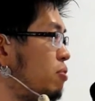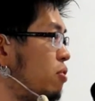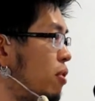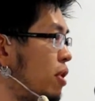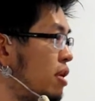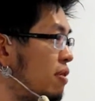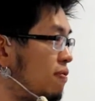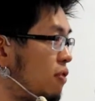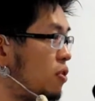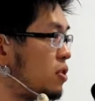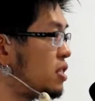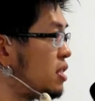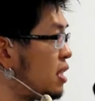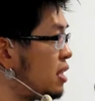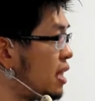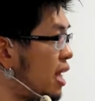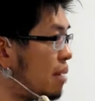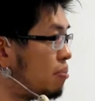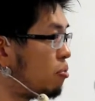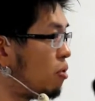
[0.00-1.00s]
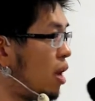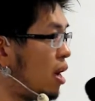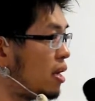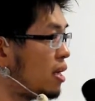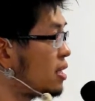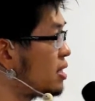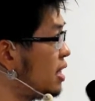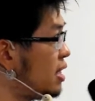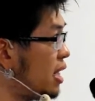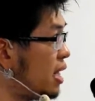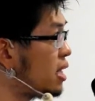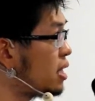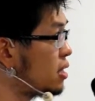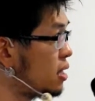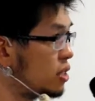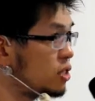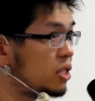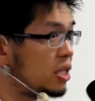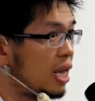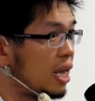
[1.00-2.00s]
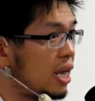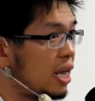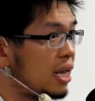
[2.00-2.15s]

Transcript: deployed a version of that product in English